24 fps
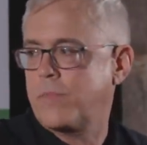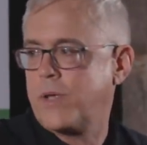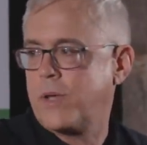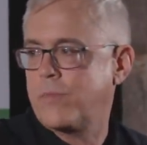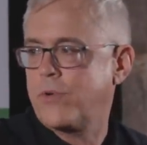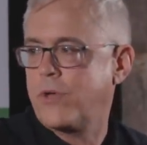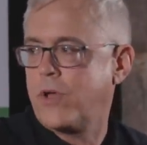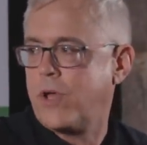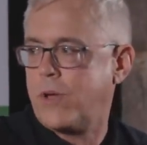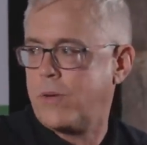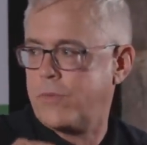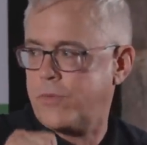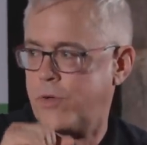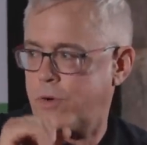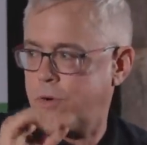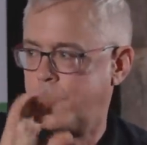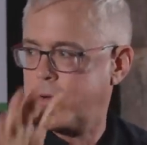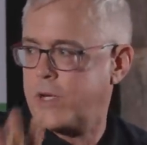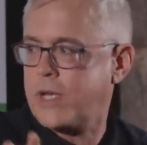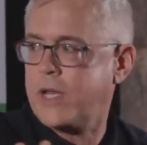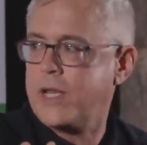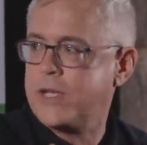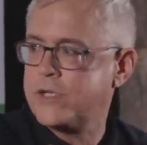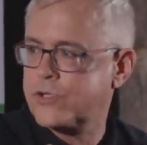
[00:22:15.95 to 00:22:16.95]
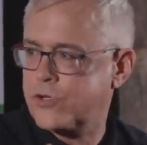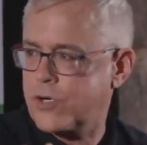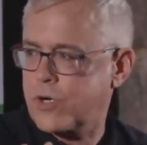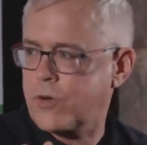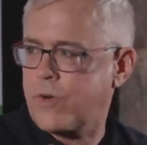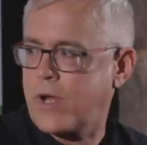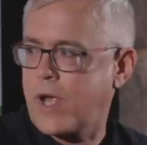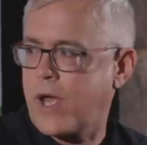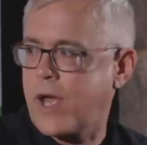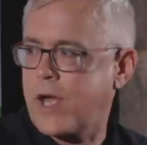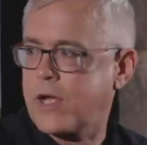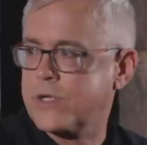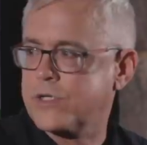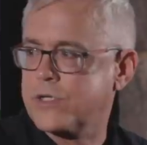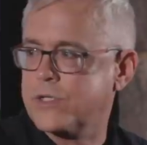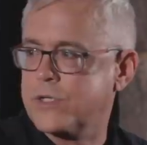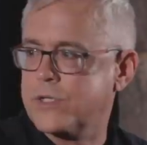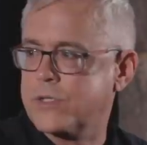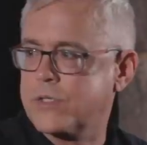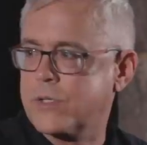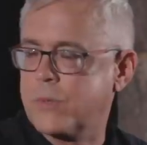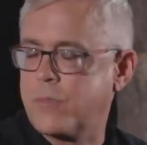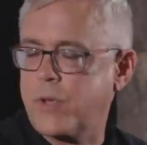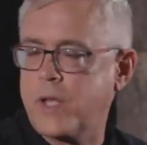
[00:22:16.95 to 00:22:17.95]
People, their knee-jerk reaction
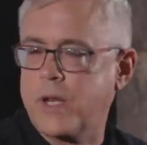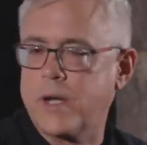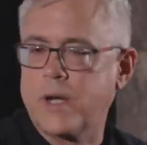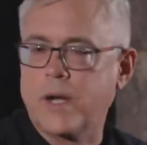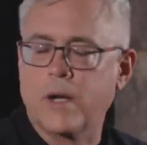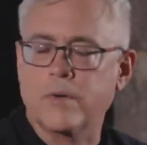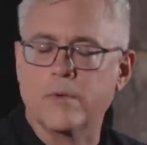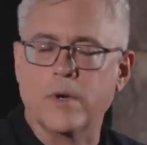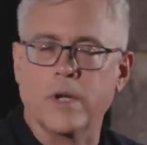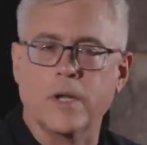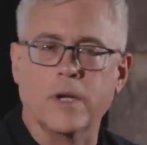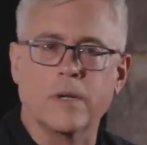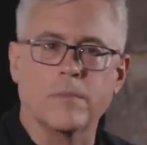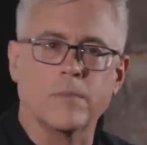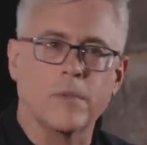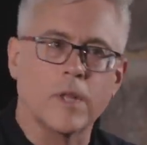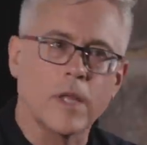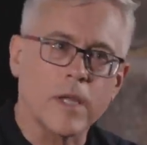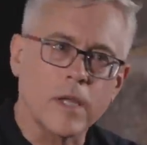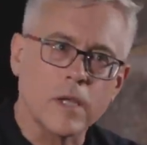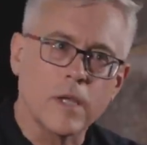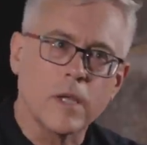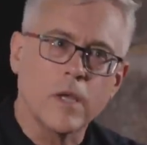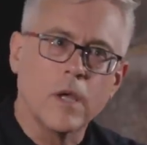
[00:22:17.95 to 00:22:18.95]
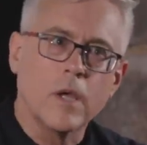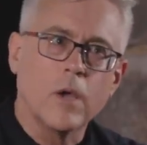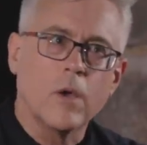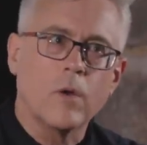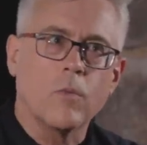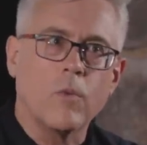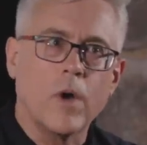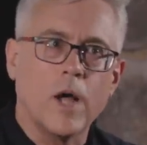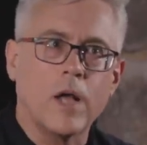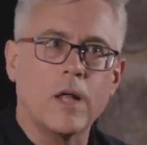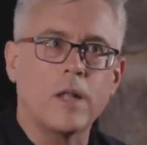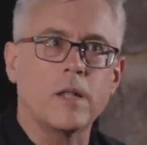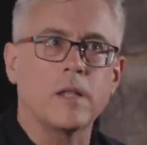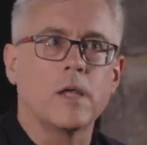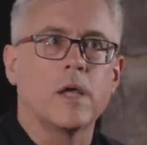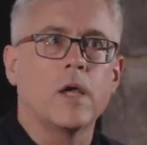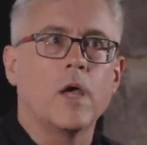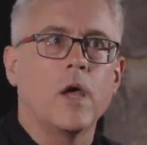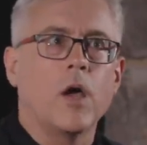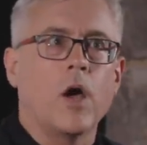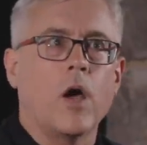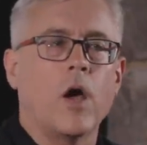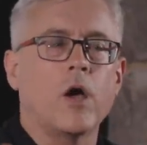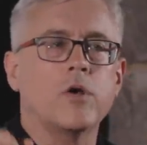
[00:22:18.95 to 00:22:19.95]
is to ban it outright. I'm like, well,
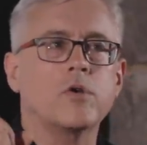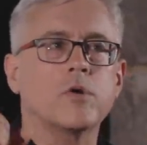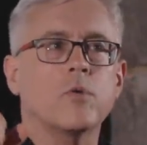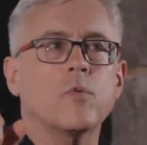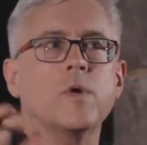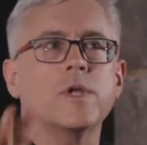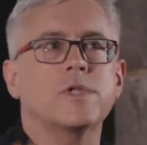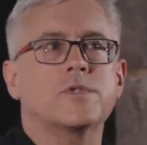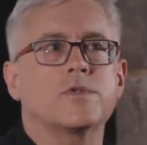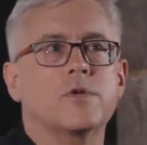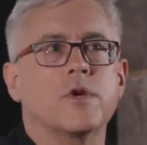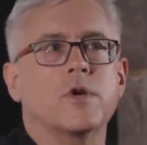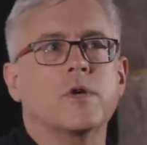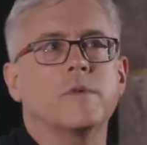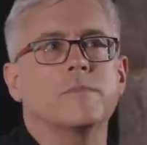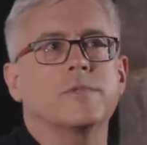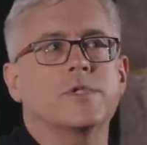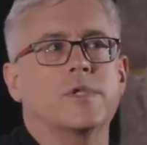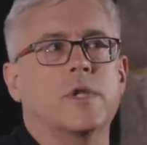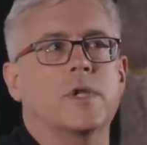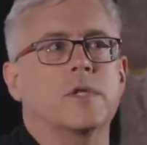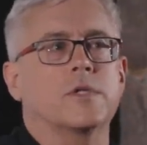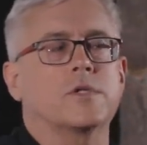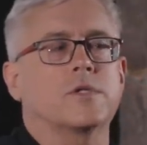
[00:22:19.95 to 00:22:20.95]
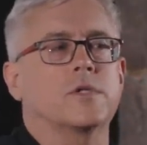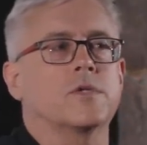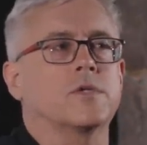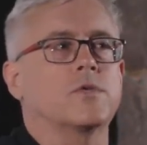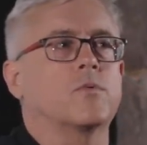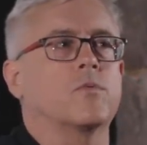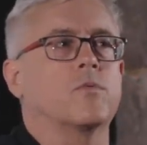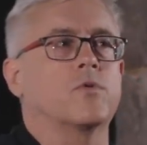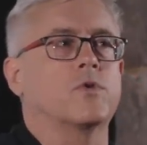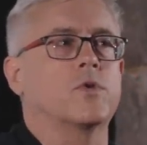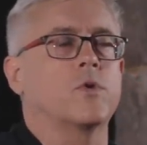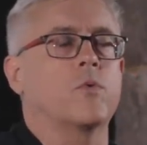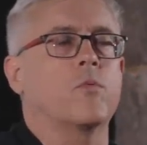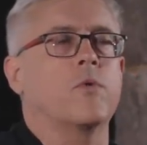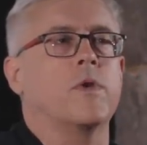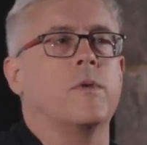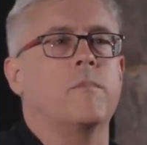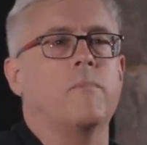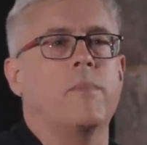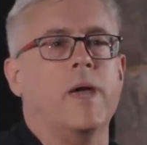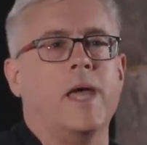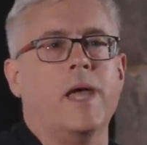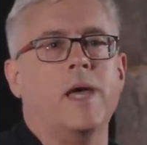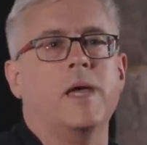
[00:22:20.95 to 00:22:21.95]
under what circumstances do we
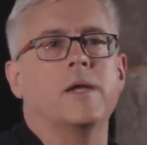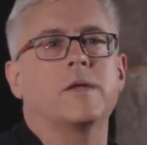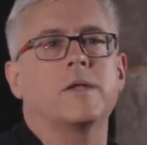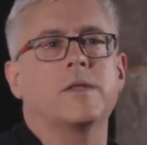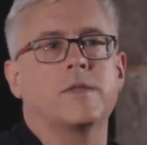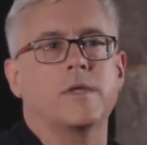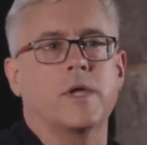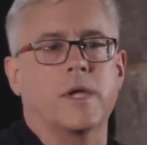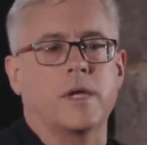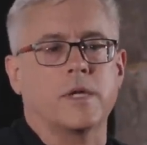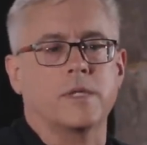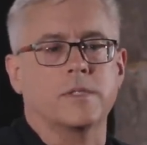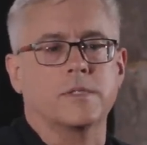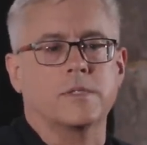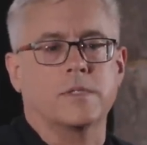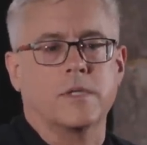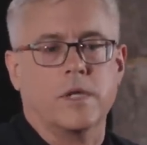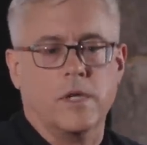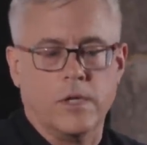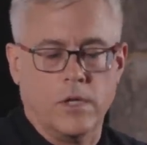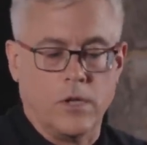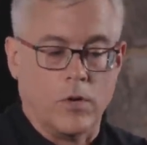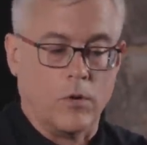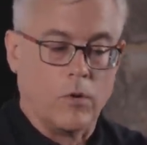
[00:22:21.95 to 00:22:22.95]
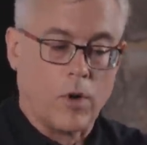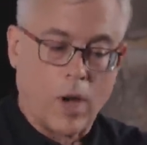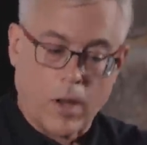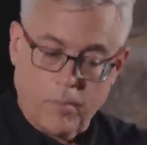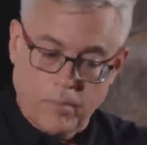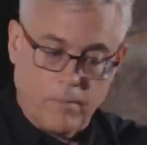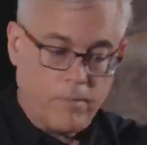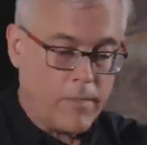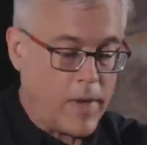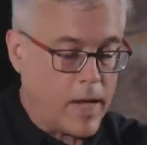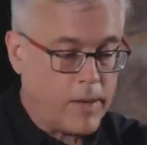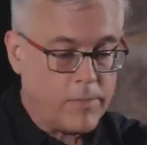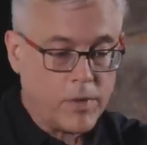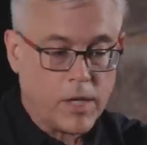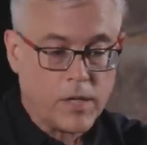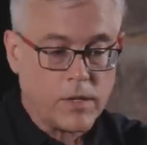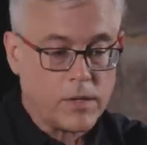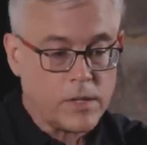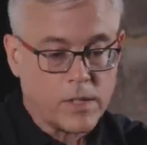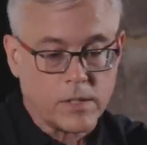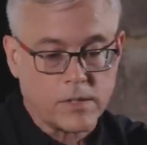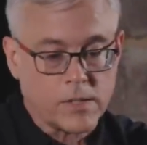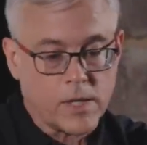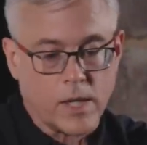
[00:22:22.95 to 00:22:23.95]
ban things? You know, maybe
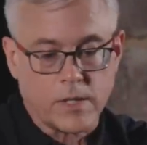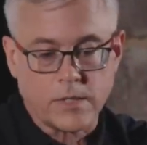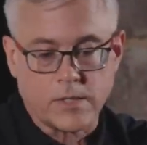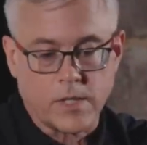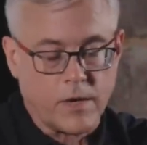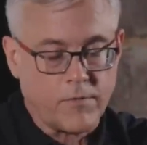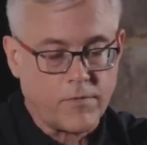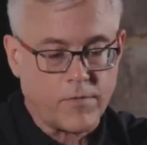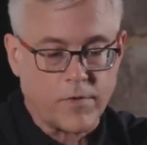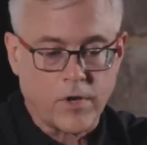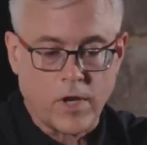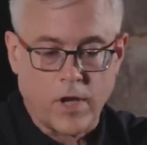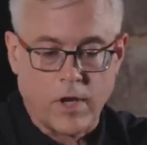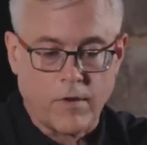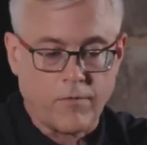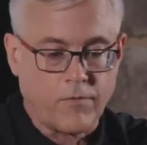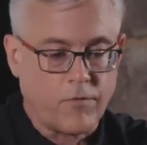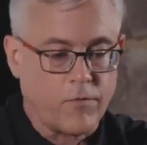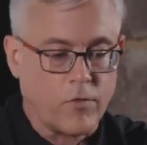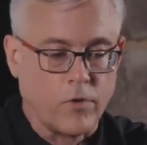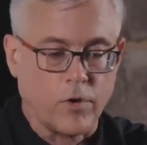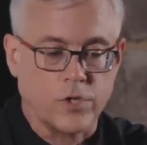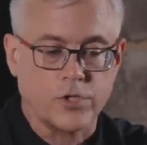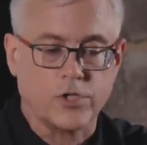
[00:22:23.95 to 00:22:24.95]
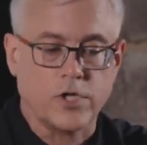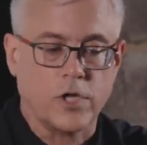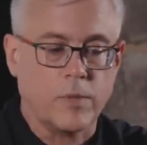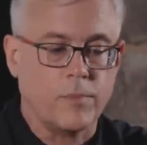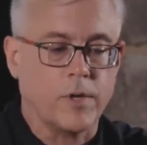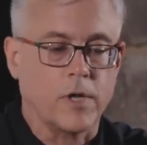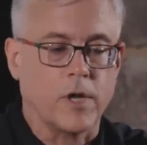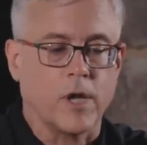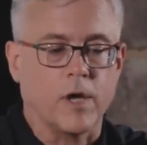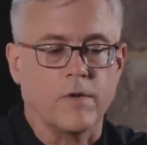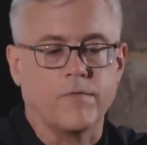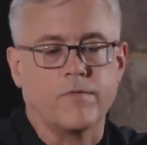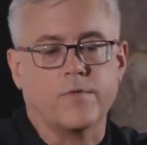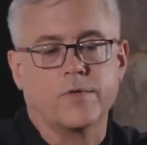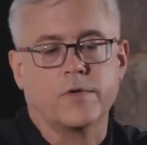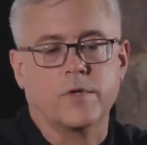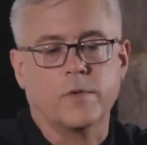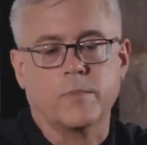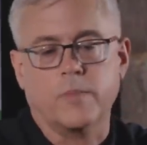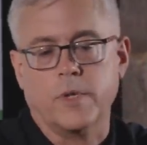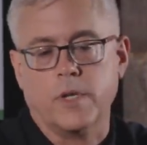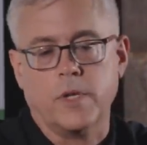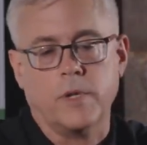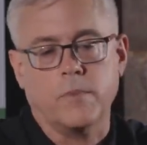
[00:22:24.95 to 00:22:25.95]
it's not safe enough or cheap enough
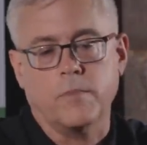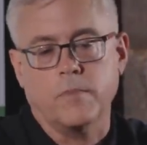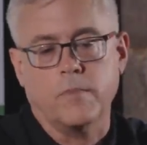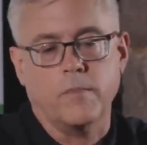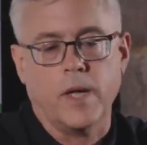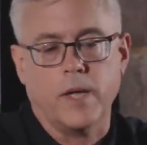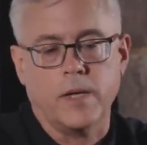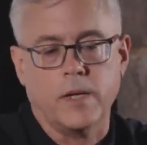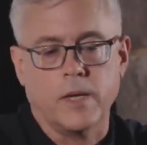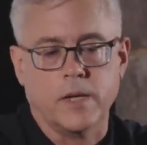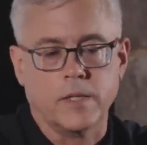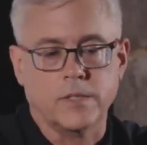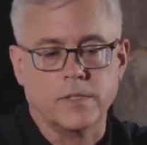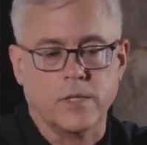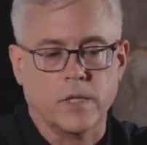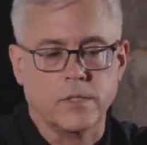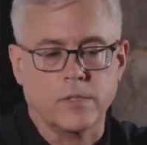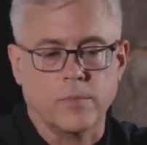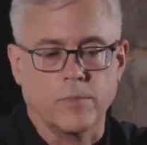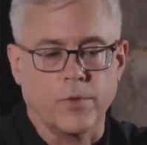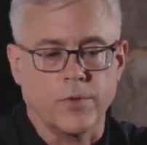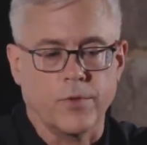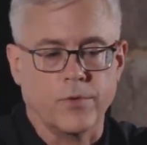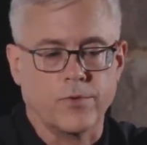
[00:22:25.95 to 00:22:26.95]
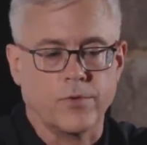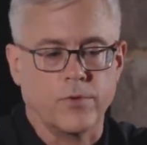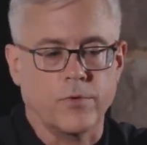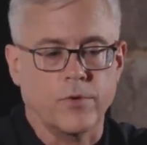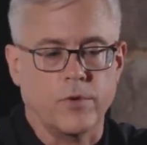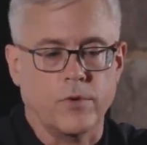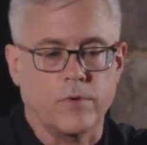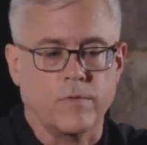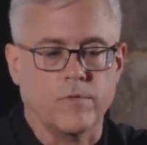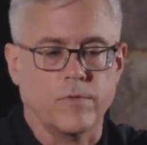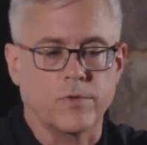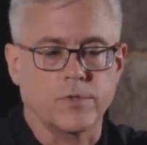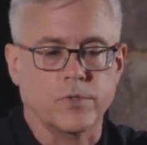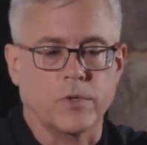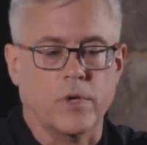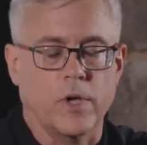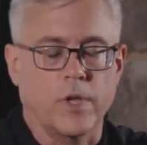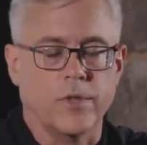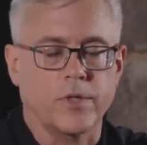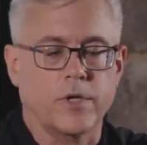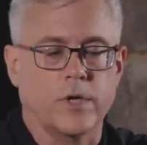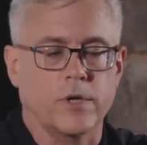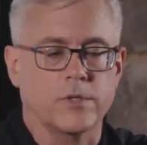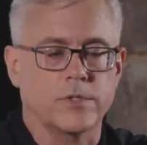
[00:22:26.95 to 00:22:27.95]
to be made accessible through a universal
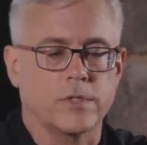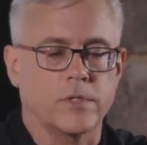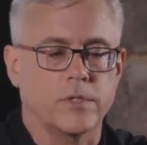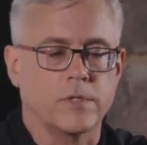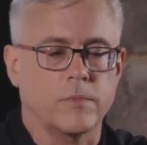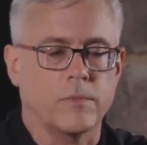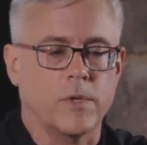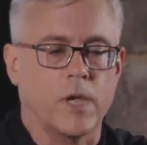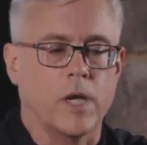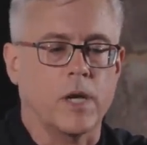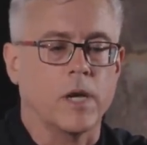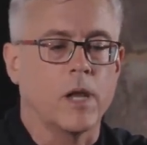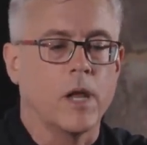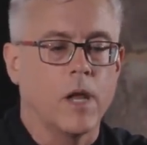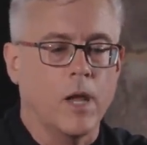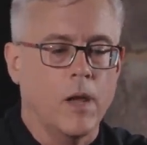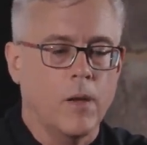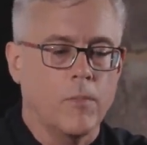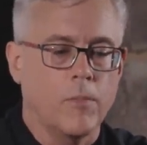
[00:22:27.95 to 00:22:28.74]
healthcare system yet.